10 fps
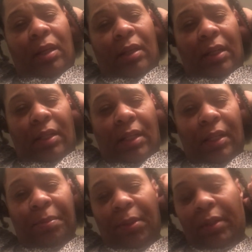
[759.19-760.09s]
They say it's
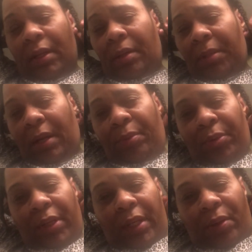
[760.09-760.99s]
supposed to come down
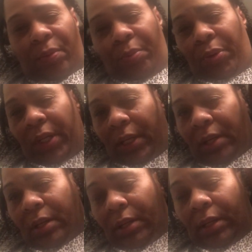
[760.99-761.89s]
pretty
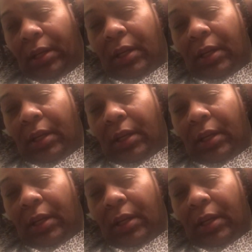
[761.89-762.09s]
good.